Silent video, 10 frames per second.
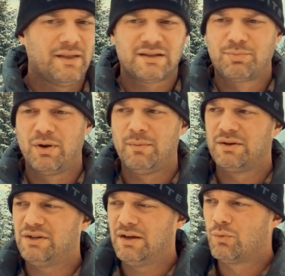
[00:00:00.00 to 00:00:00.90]
That's pretty
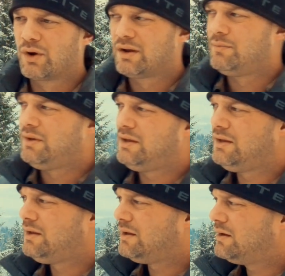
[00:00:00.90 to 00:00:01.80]
much it. We're going to
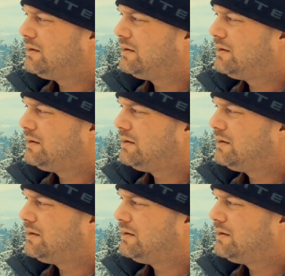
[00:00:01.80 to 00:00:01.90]
be